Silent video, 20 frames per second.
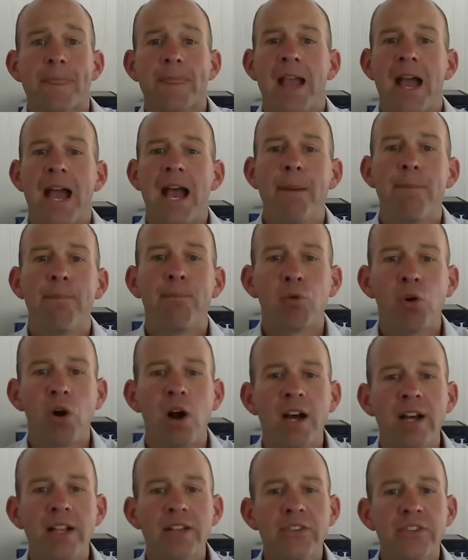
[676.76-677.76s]
At
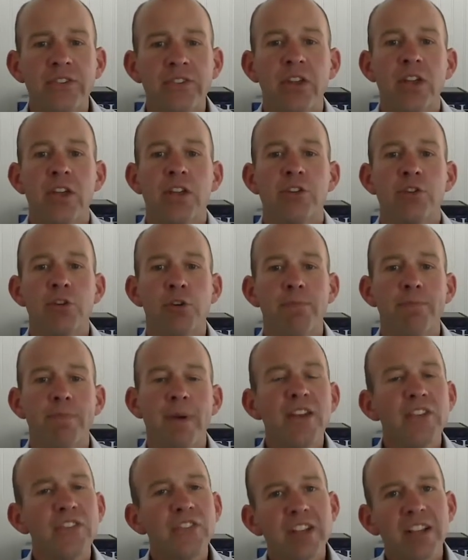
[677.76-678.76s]
bronze, you're
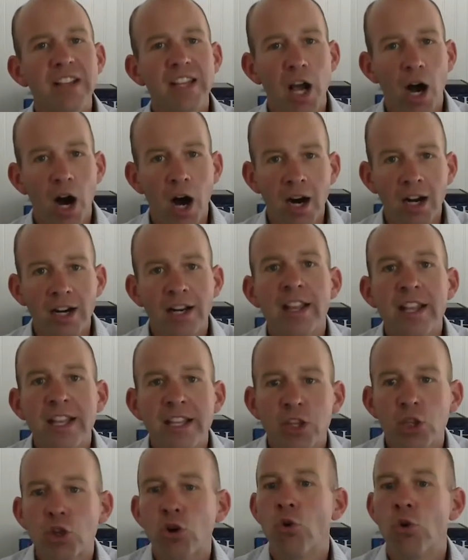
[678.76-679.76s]
basically auditing
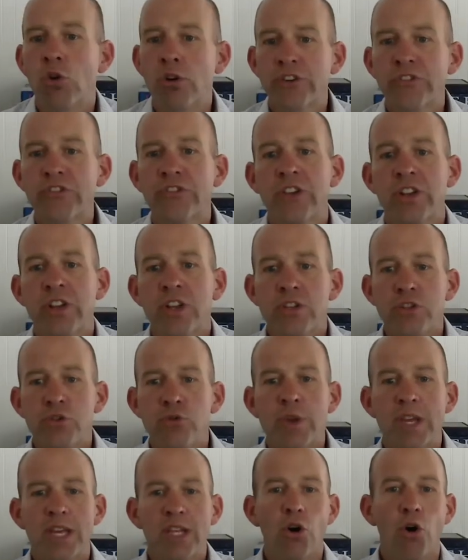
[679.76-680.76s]
the course. You
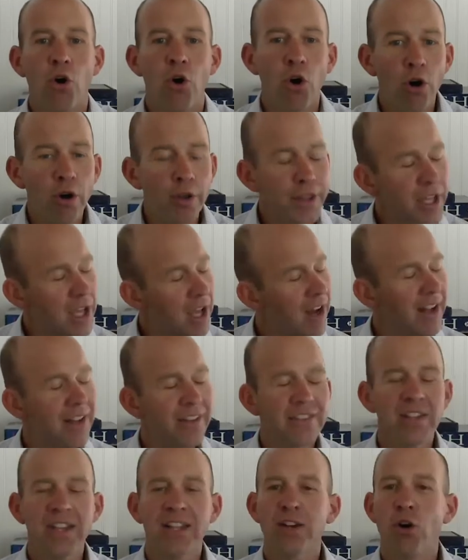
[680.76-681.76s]
get all the
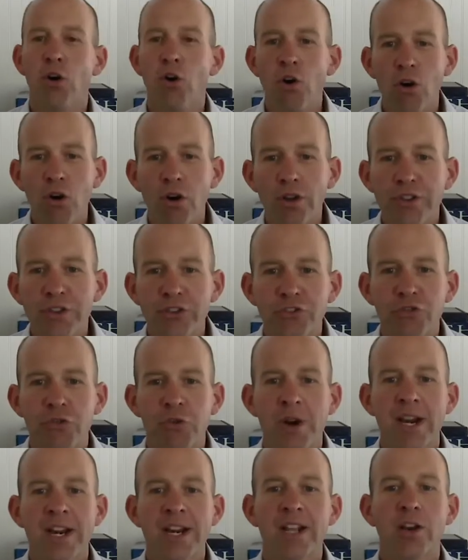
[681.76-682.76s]
content, all the
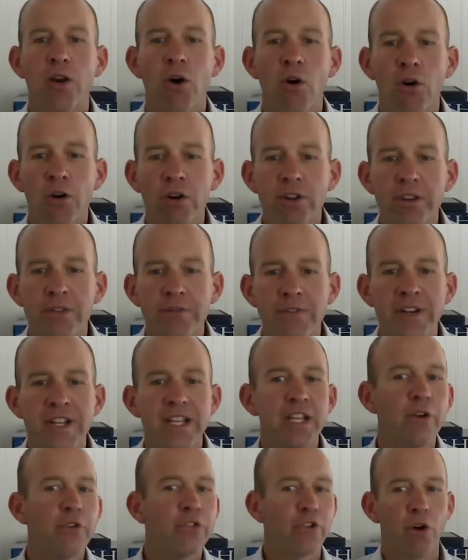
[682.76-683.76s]
training, all the
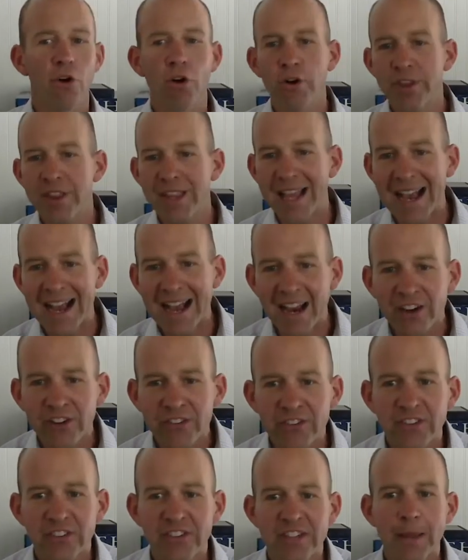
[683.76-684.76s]
videos, all the
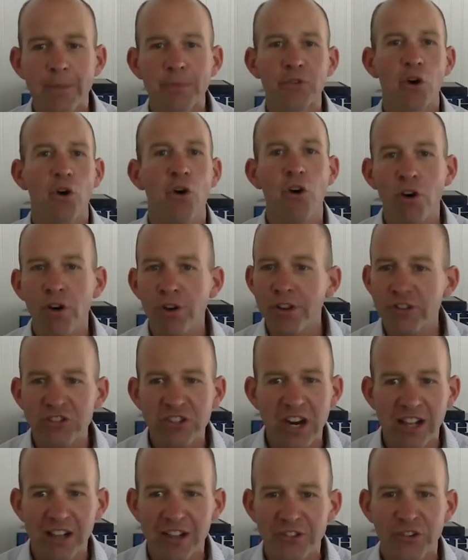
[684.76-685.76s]
action steps, all the
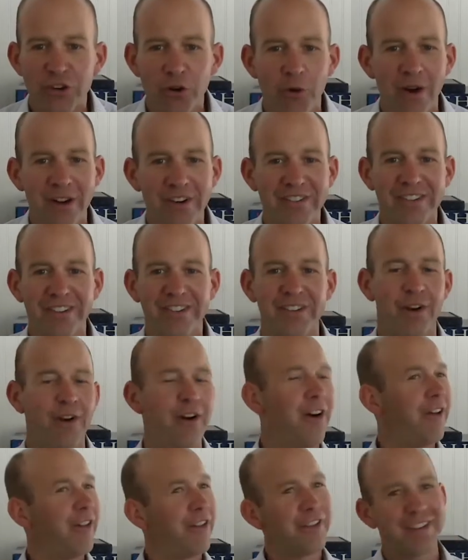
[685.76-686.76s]
challenge questions,
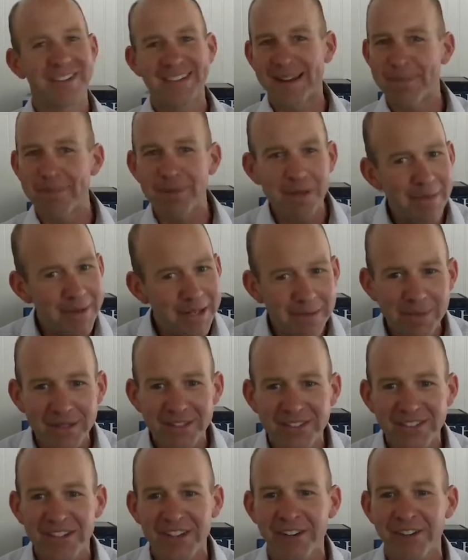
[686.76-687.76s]
all the supplemental
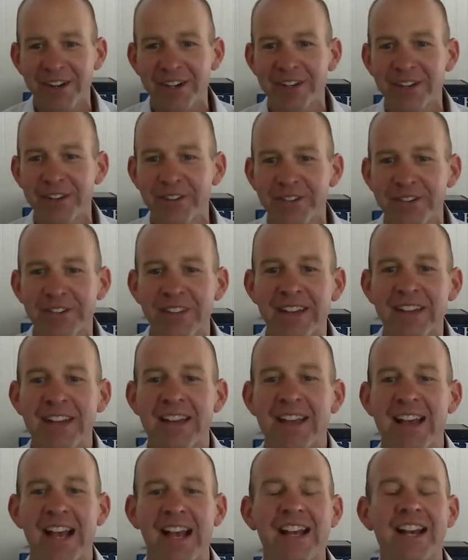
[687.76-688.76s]
materials,
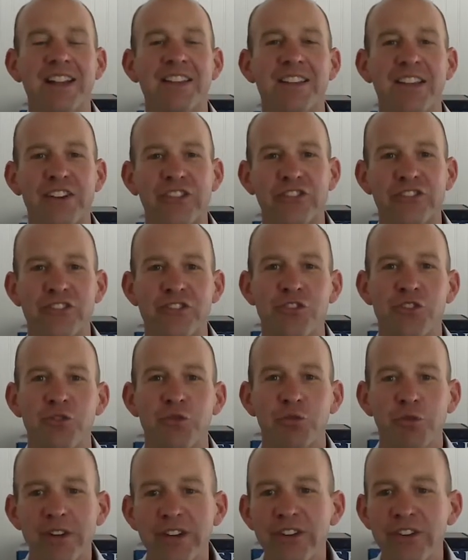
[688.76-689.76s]
and additional
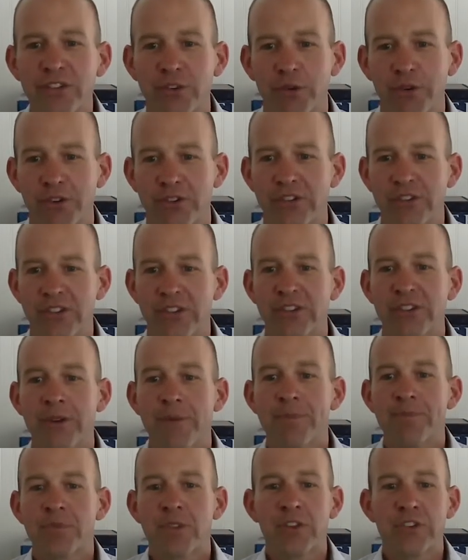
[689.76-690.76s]
resources.
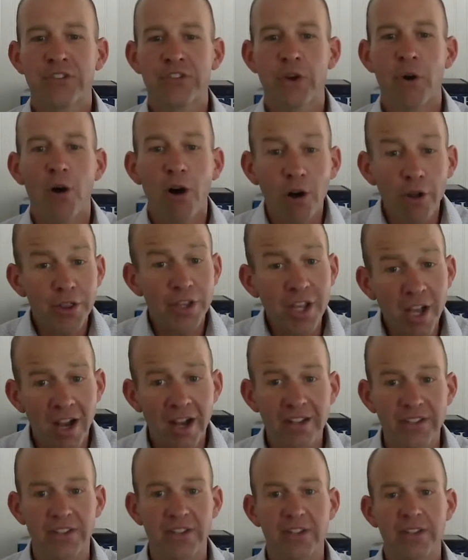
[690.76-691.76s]
So all the
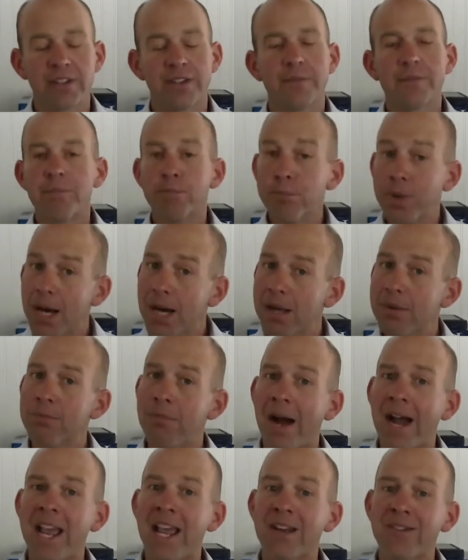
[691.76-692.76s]
content. But
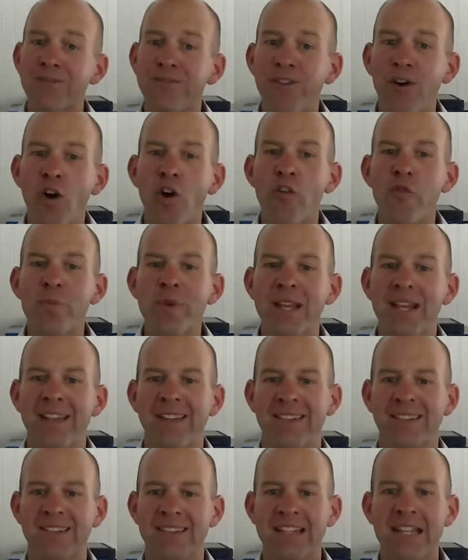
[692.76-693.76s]
my involvement
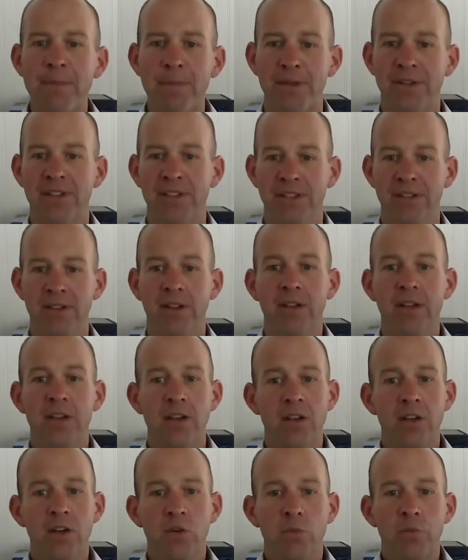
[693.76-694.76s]
is limited.
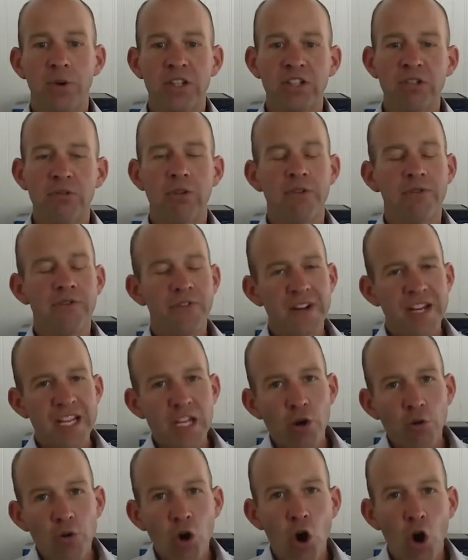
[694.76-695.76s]
We do a
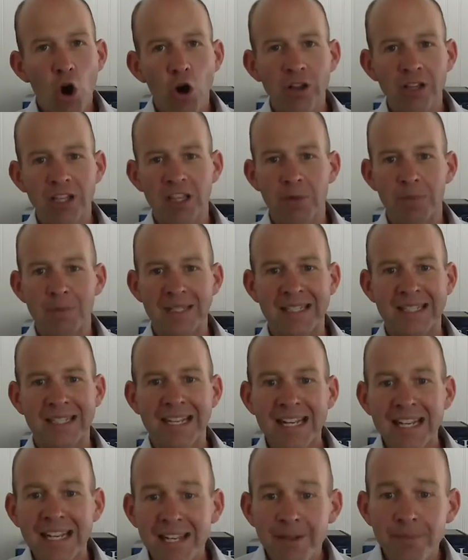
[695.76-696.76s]
video call at the
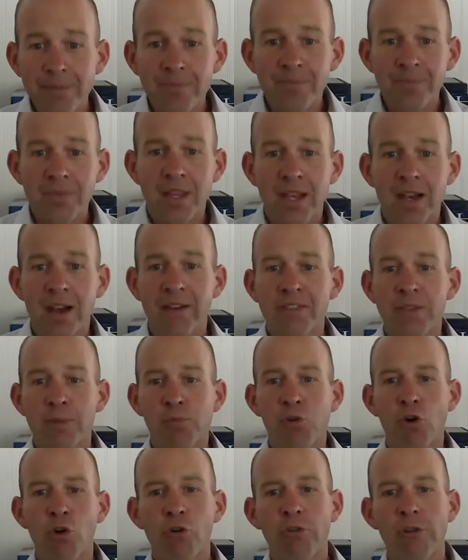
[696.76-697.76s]
beginning of the
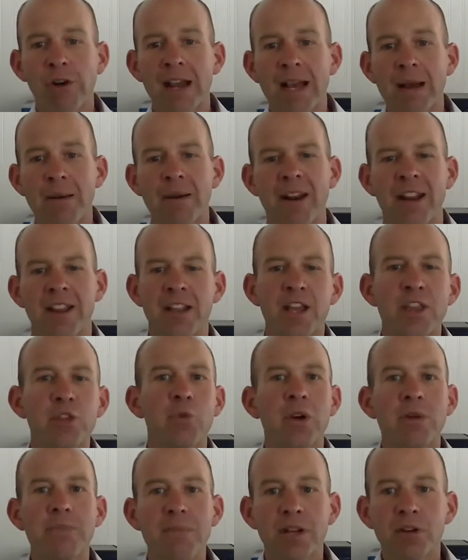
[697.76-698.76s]
program and another
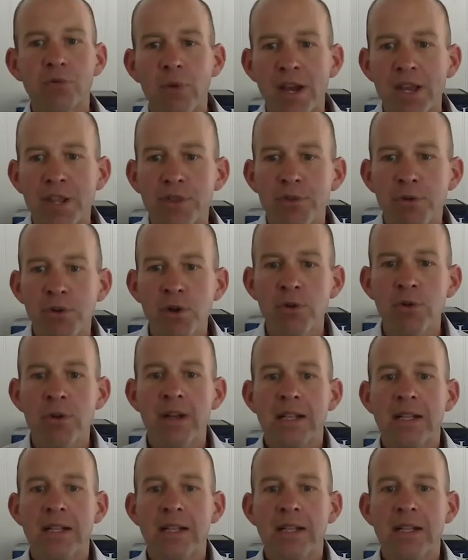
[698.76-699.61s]
one midway through.